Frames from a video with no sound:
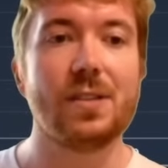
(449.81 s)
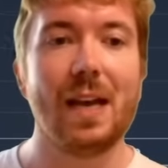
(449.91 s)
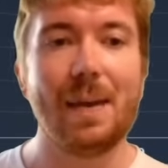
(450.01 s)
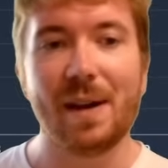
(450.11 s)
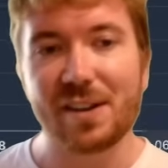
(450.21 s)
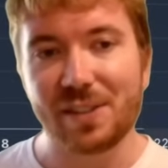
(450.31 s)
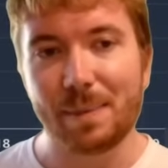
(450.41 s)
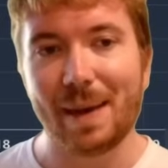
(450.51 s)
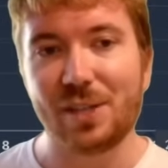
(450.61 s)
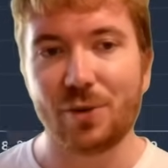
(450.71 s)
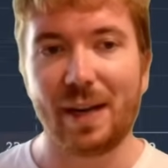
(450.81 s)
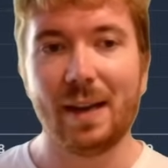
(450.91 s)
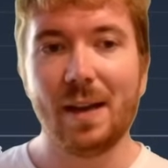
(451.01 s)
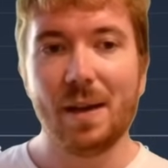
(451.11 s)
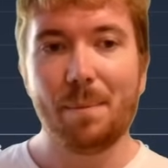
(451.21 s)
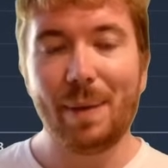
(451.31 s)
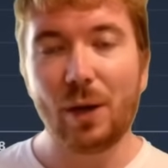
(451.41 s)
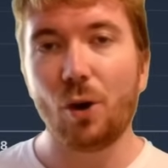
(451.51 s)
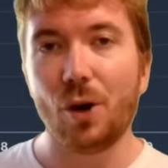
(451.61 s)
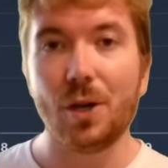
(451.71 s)
So here I'm actually measuring
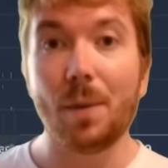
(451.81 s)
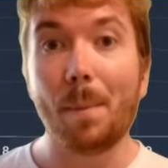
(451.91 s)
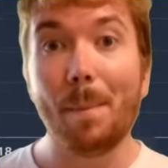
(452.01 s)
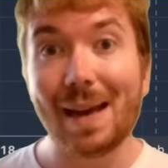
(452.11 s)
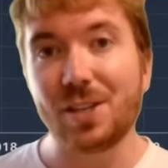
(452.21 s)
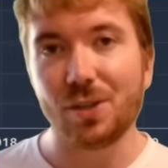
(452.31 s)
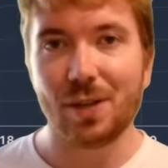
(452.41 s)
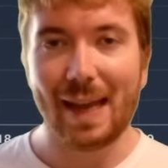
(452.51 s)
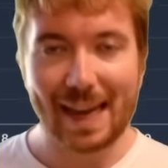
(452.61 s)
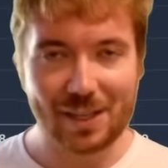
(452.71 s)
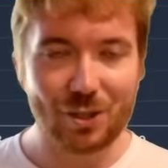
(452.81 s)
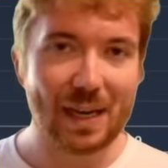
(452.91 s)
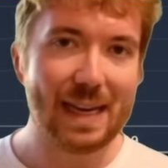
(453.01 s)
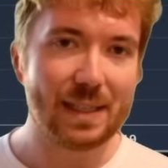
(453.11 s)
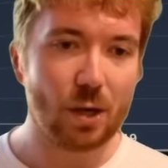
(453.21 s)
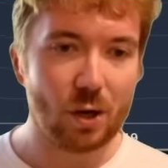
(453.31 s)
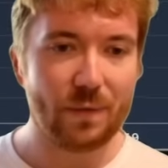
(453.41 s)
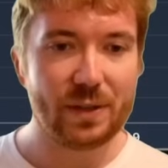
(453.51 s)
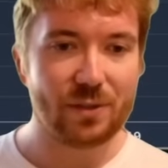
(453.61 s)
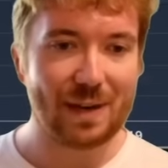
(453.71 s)
Bitcoin measured in shares
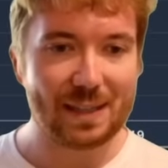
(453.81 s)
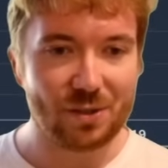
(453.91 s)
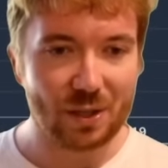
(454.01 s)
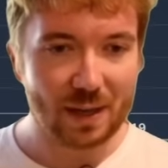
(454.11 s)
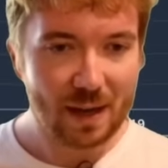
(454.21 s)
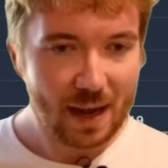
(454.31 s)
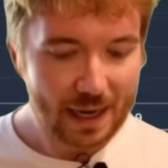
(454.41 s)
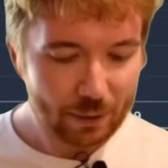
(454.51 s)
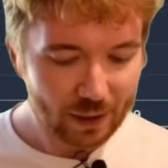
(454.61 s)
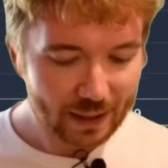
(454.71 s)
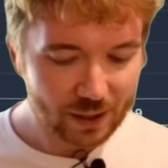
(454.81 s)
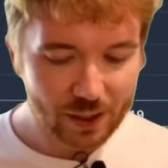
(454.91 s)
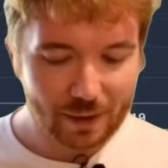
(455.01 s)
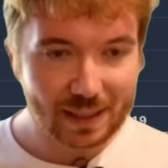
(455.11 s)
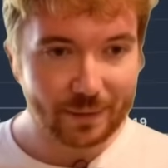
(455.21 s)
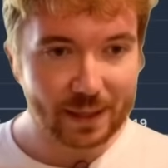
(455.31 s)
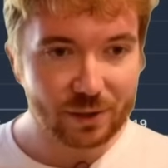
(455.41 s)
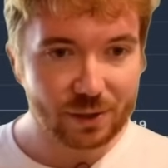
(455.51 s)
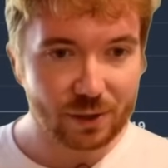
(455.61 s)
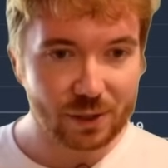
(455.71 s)
of Strategy. Now, what I can do is, if I
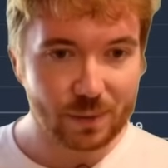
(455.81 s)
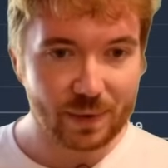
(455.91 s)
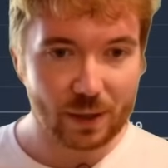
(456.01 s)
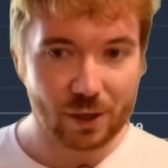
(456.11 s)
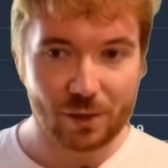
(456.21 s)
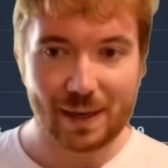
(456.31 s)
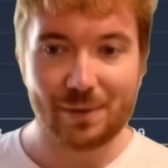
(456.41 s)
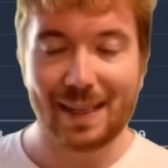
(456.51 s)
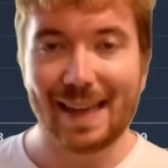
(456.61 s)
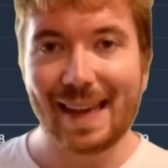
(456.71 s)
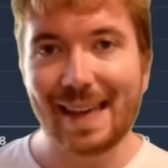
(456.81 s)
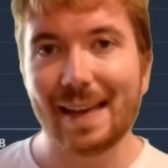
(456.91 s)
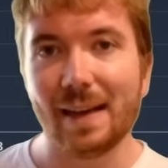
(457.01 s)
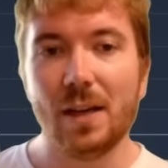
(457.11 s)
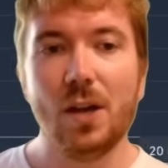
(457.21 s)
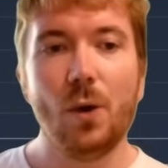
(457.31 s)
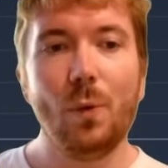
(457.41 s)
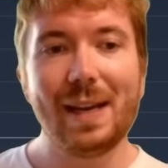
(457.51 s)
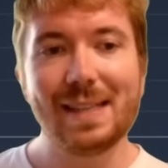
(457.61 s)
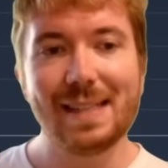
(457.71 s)
just draw something on around here,
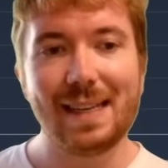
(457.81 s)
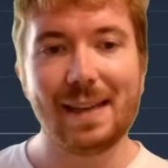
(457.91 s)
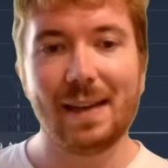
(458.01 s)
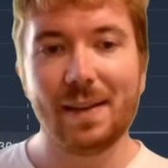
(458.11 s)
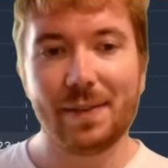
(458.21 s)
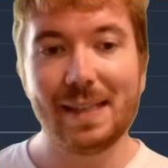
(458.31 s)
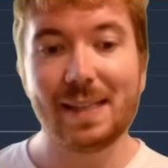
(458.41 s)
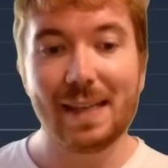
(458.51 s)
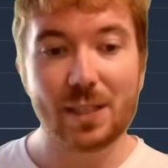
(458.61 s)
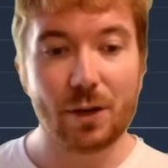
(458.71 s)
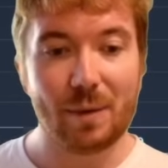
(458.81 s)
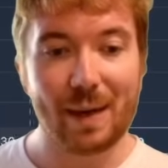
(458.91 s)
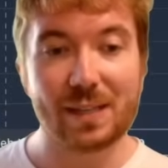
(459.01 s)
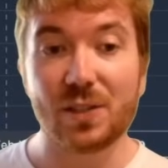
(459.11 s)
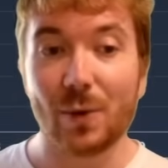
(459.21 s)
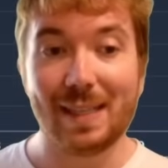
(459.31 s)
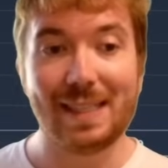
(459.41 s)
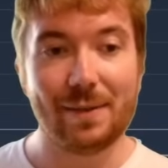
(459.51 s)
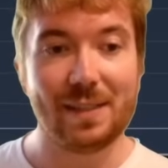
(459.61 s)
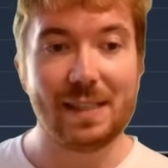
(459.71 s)
we can see that this is going back to
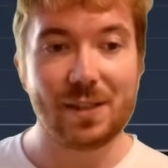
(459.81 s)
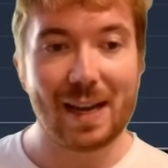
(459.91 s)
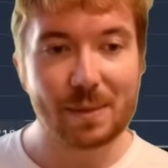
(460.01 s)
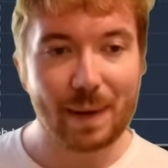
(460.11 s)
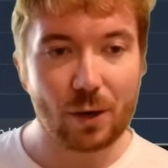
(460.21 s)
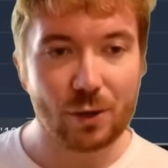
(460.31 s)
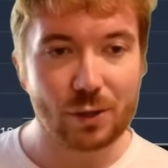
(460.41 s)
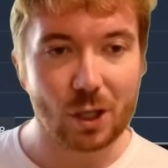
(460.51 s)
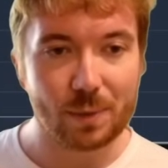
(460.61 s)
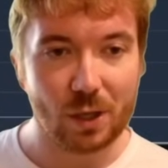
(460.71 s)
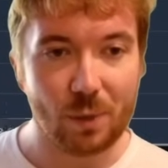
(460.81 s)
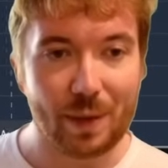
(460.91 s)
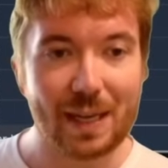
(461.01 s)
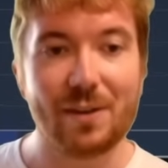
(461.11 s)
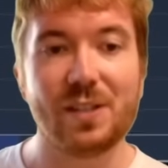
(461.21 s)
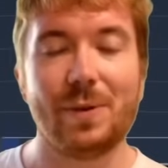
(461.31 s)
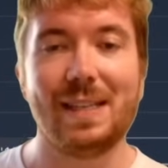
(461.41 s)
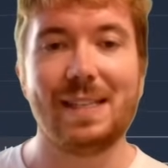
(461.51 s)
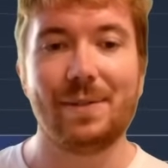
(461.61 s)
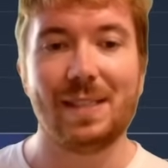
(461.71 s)
2017. So as Bitcoin topped up here in
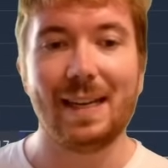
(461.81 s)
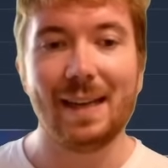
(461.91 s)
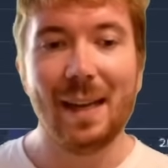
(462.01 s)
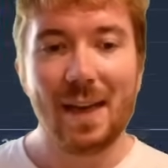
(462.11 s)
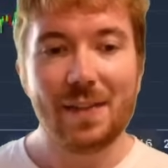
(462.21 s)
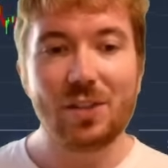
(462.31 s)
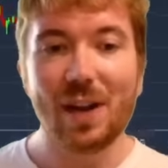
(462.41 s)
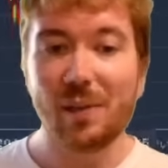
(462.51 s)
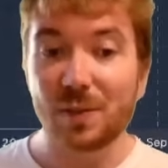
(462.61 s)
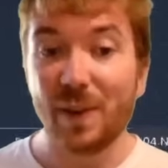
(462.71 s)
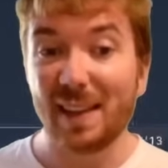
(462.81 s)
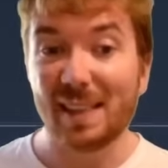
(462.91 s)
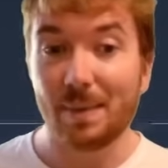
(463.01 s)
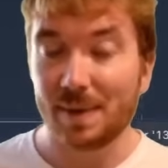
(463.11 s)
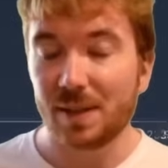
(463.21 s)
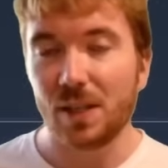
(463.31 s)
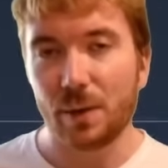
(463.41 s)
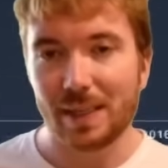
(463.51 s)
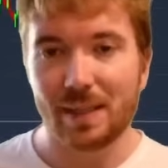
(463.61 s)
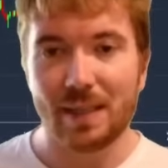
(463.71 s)
2017, the chart looks fairly similar to the
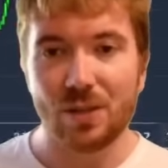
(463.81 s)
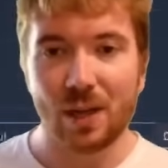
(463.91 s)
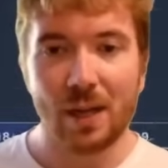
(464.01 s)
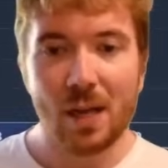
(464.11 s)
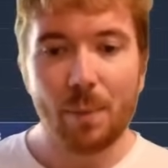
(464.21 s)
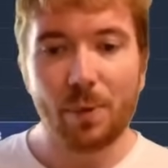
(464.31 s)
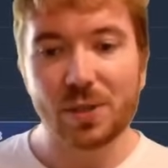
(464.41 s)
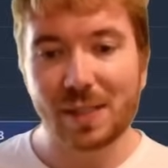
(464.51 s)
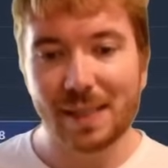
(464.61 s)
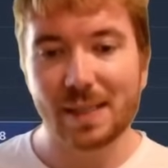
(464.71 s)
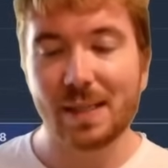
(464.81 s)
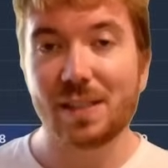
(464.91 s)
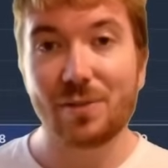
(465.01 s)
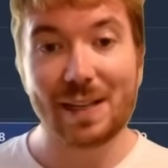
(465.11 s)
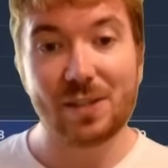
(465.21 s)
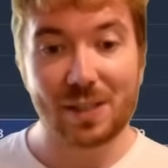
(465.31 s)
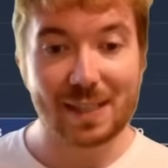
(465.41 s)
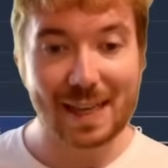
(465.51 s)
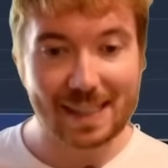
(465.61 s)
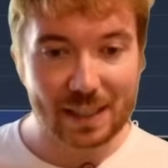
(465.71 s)
USD chart. But since Strategy
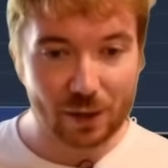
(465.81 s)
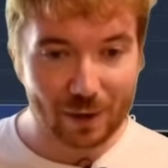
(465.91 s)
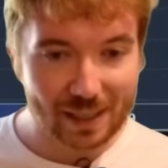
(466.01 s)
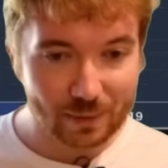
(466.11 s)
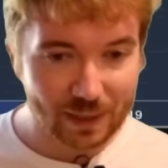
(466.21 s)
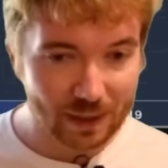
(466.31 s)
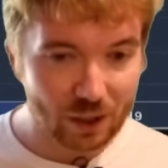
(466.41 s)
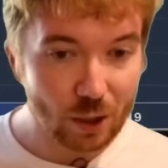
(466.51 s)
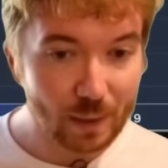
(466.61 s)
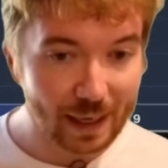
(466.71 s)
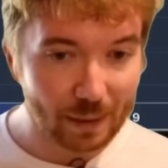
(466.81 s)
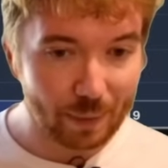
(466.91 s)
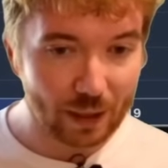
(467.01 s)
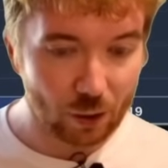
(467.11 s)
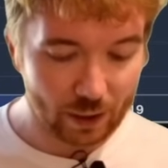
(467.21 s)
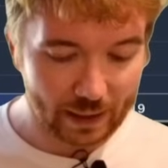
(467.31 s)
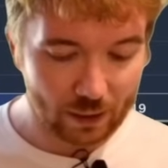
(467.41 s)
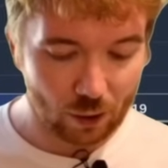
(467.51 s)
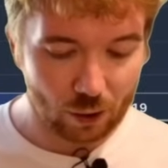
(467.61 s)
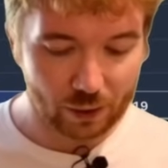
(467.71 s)
started aggressively accumulating Bitcoin
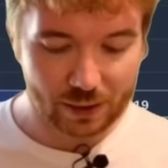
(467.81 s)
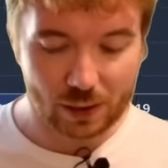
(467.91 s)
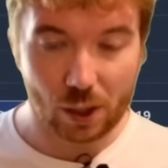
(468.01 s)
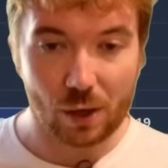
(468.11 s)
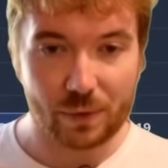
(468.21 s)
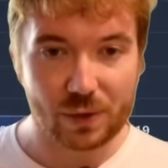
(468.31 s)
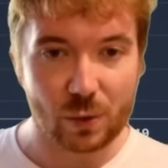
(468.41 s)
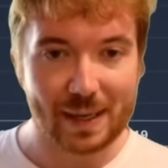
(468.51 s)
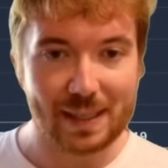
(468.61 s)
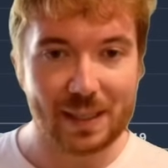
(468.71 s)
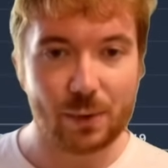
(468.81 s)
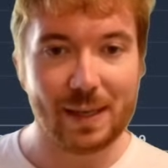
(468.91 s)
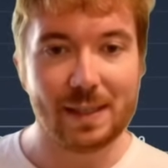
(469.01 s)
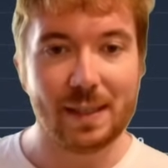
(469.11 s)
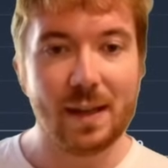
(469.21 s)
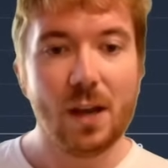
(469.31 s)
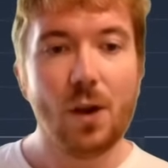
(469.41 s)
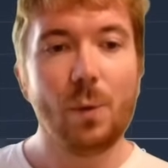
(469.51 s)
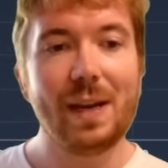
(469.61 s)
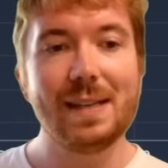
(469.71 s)
in August of 2020,
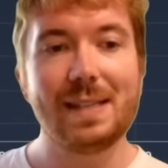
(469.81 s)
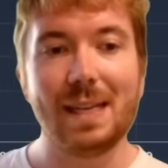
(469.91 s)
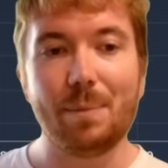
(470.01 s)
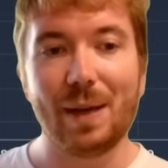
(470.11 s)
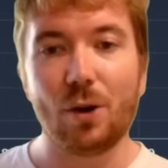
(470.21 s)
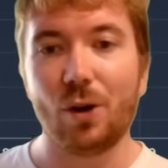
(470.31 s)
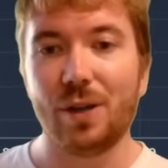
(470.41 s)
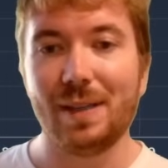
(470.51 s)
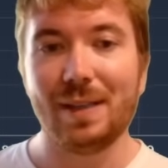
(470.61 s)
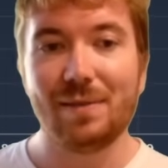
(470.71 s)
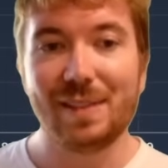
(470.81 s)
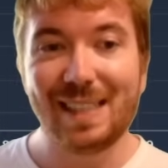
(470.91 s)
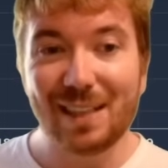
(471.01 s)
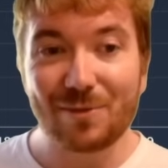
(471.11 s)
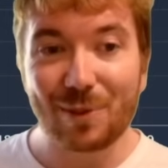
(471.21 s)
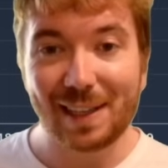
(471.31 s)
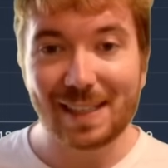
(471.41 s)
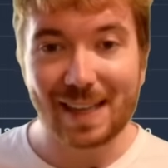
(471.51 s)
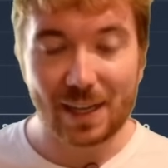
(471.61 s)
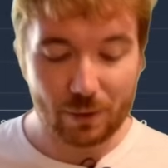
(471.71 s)
we can see Bitcoin didn't really
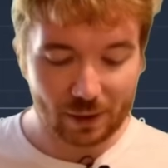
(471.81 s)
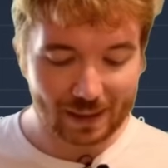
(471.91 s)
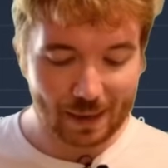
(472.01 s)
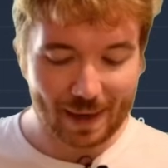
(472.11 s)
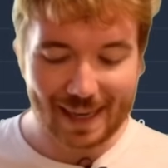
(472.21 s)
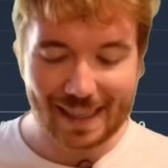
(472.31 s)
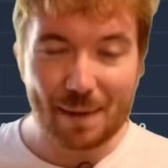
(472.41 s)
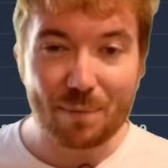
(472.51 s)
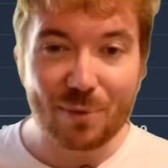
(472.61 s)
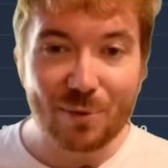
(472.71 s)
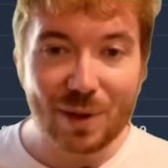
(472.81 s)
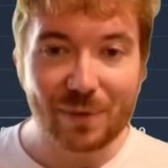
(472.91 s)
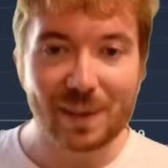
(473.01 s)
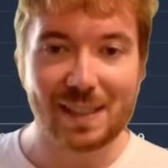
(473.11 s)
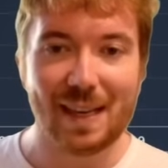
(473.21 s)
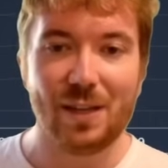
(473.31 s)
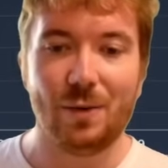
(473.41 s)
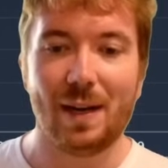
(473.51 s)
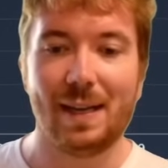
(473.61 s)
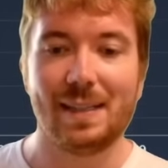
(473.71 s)
set new all-time highs. It briefly set
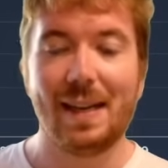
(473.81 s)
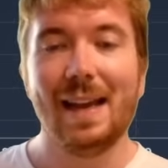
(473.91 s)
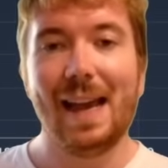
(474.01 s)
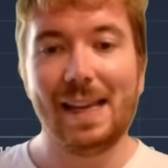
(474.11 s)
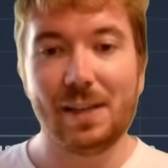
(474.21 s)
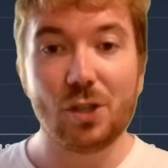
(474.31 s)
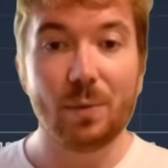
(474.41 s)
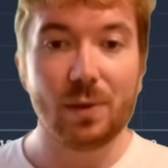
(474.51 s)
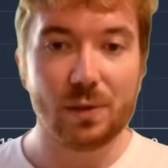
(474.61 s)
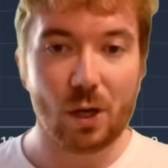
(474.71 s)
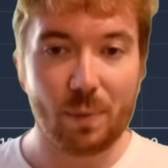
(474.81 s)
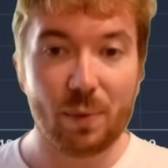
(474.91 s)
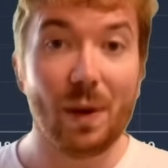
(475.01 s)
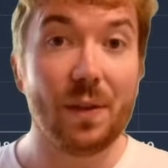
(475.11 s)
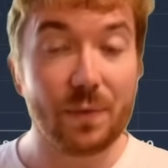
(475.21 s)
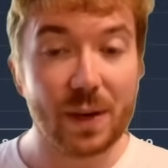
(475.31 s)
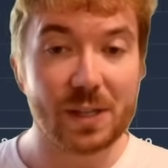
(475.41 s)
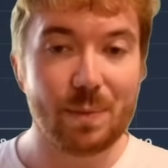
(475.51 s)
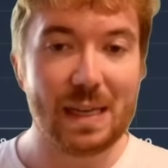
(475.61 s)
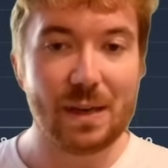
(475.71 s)
new highs in the double top, well, the
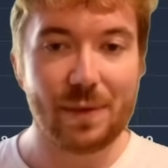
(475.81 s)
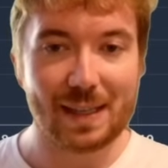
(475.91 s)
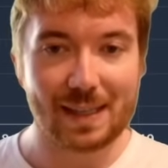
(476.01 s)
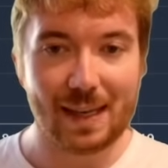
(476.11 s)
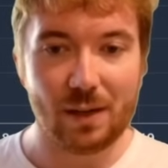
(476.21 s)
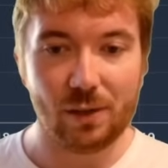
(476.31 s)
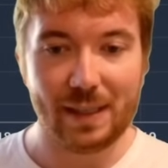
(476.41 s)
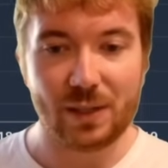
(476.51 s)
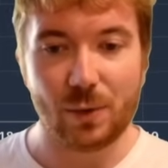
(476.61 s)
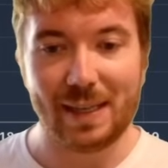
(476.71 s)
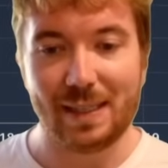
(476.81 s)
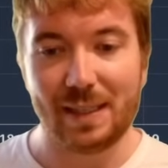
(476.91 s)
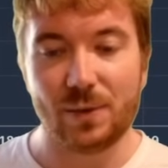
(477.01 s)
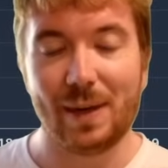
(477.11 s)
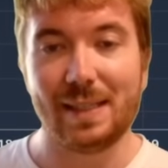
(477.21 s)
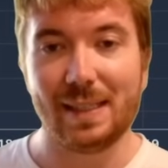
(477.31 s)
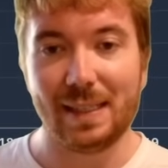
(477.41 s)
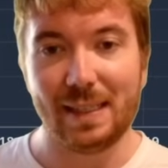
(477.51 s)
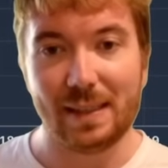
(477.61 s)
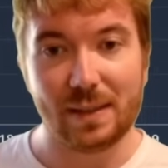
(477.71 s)
first peak of that cycle in
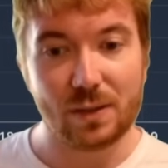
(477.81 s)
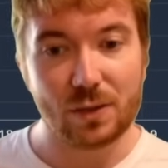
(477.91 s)
2022.